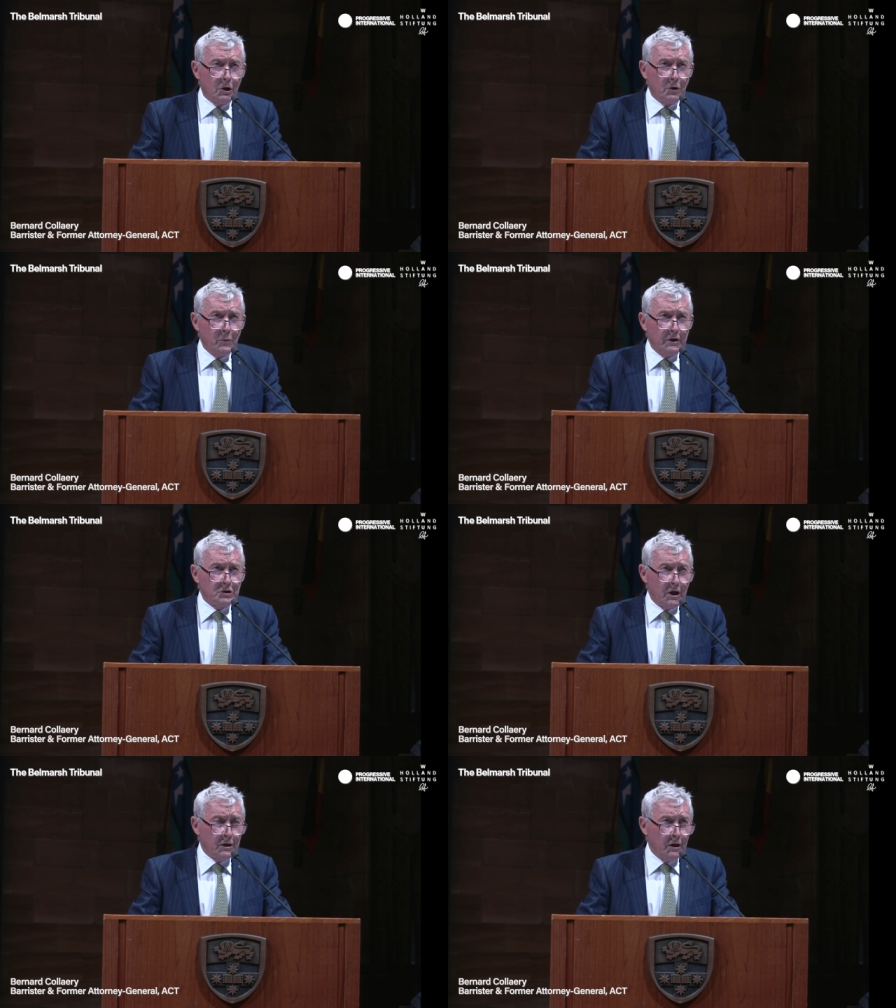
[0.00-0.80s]
can be
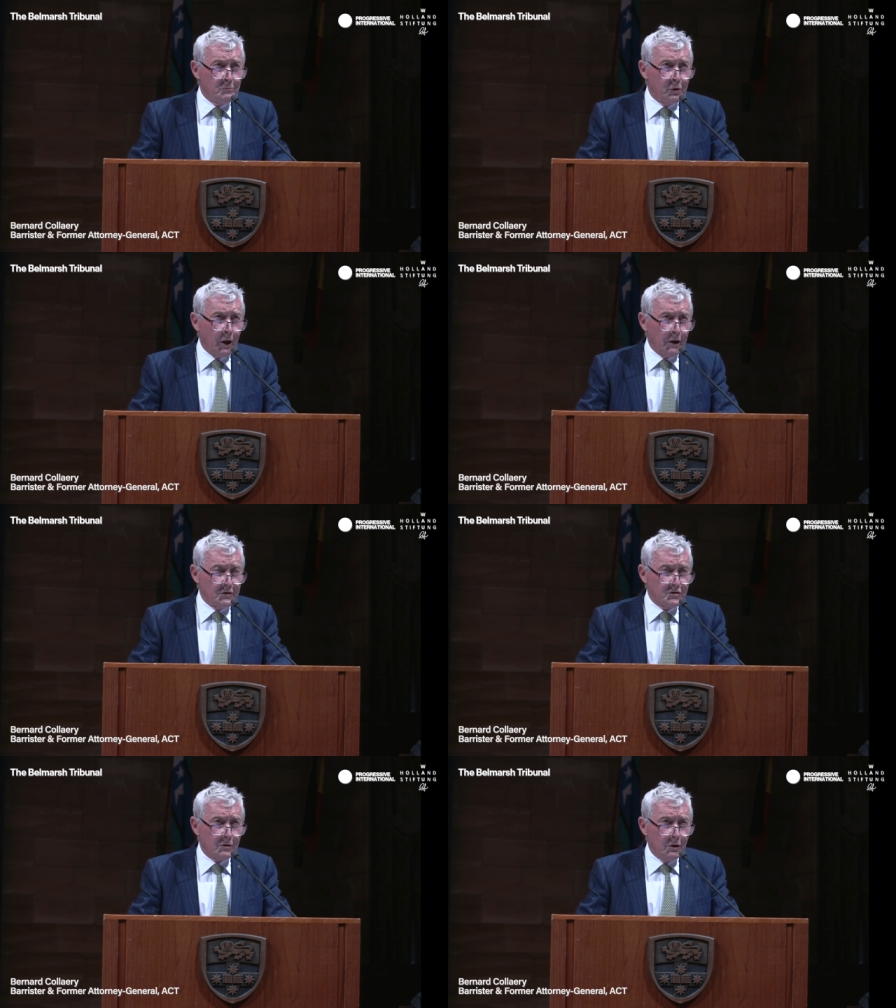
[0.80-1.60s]
taking
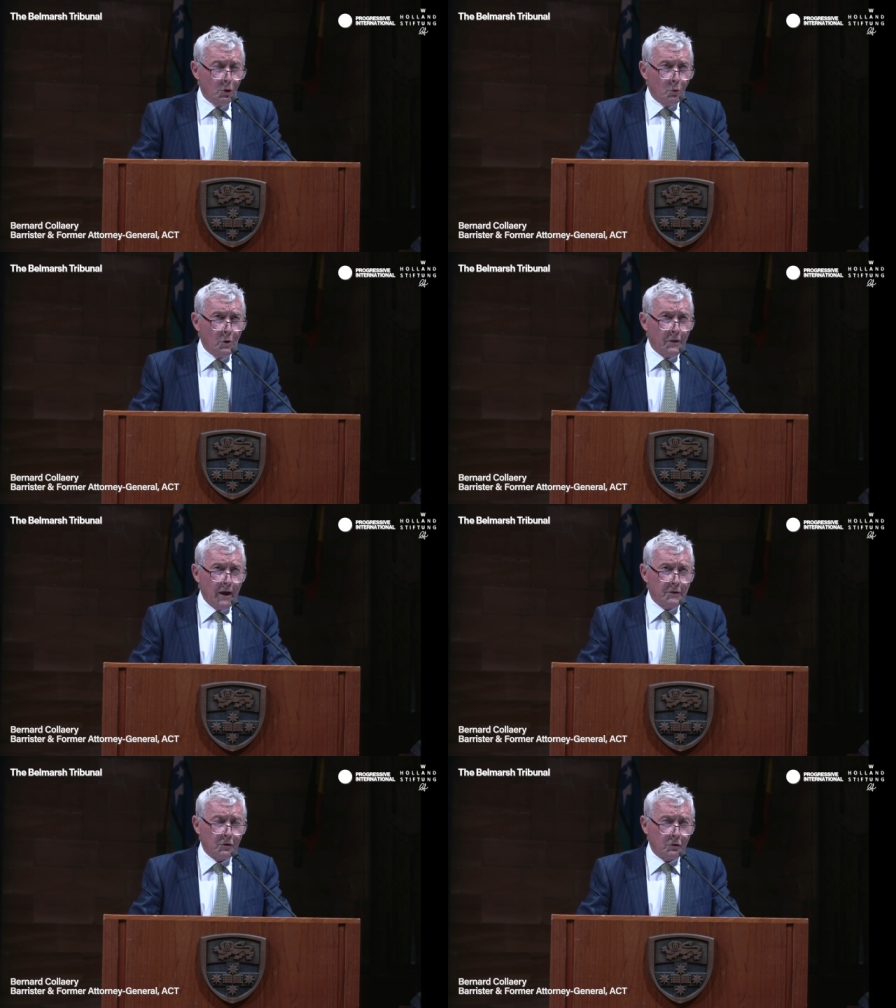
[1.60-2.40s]
place
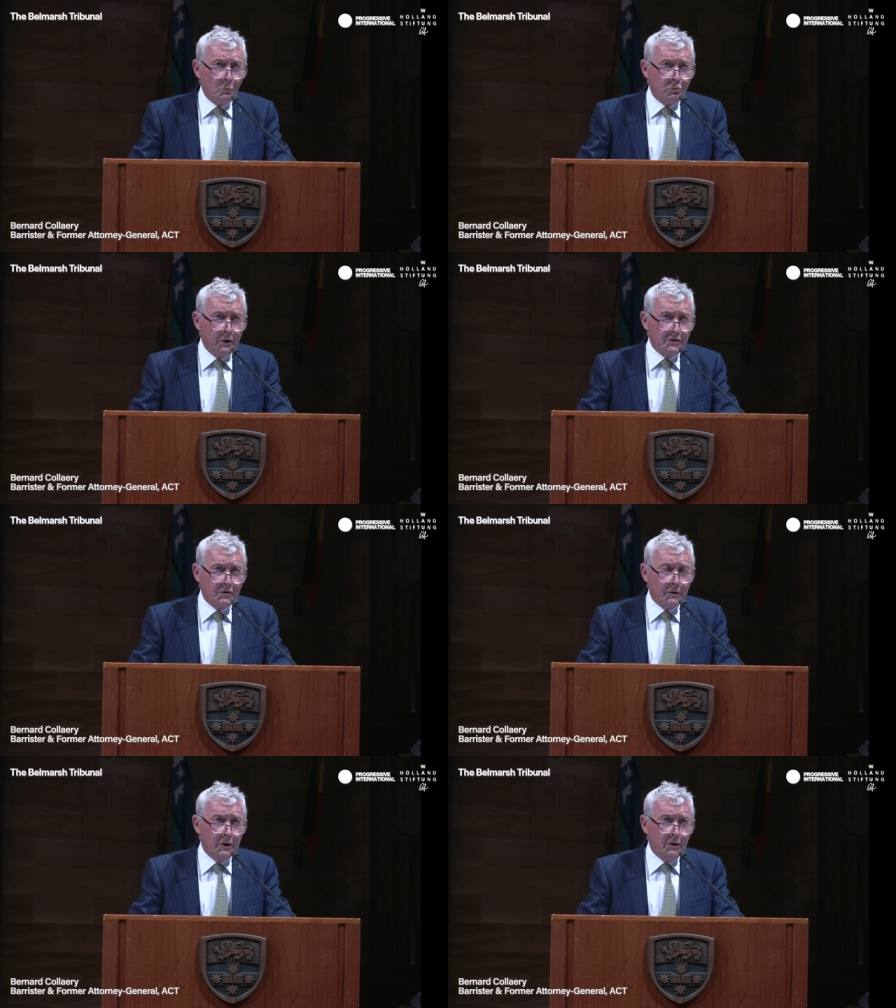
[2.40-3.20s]
without the
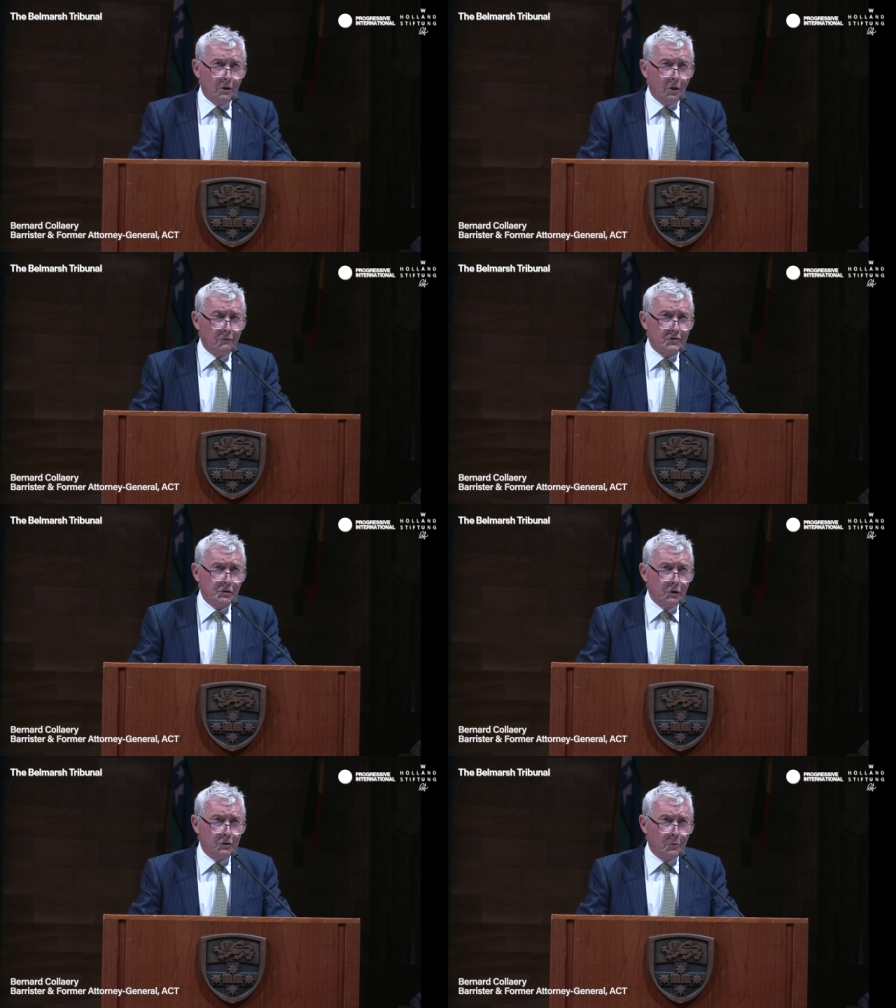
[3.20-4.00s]
complicity of
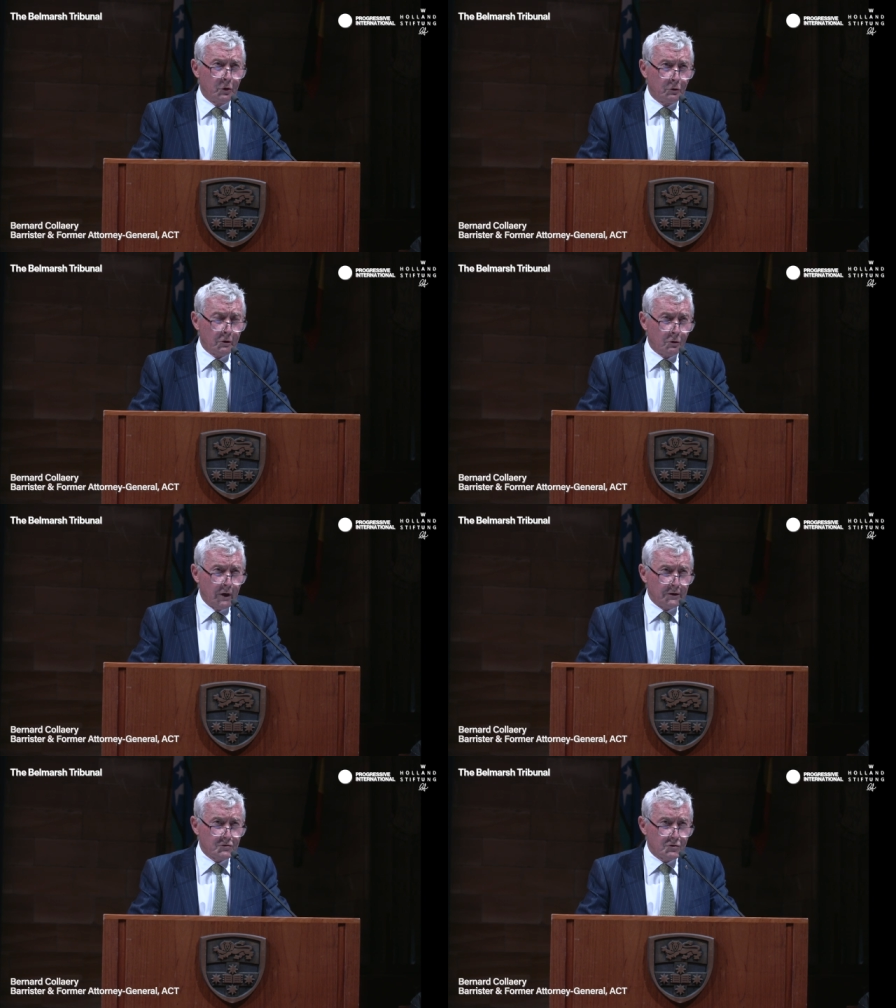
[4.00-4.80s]
senior
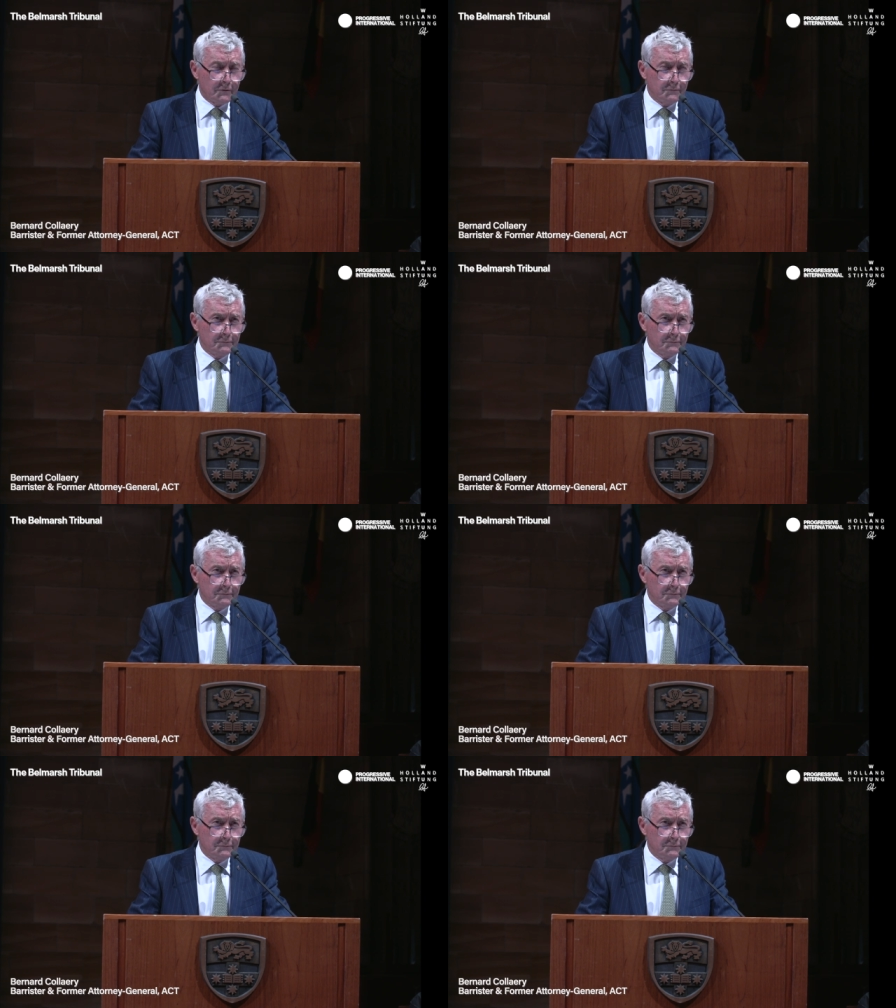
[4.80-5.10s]
bureaucrats.